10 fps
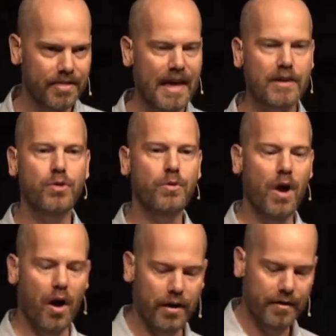Thank you,
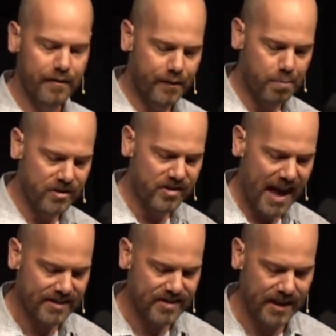God, for
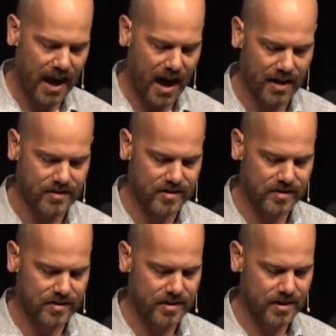protecting
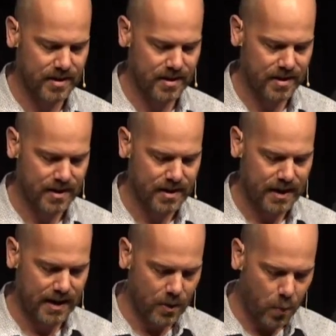us
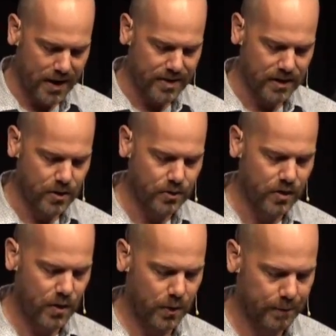in the way that you
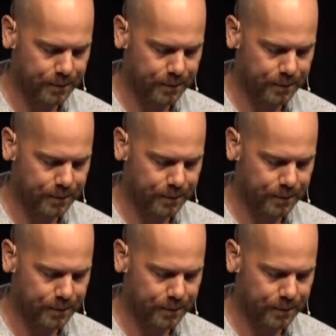do.